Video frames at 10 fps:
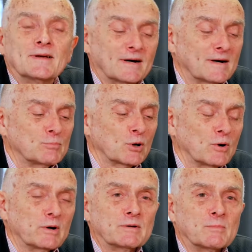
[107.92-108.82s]

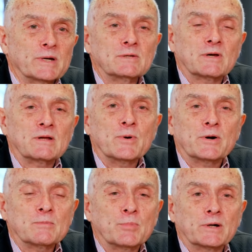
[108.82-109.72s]
Bourgogne means
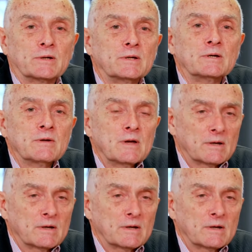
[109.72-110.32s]
anywhere in Burgundy.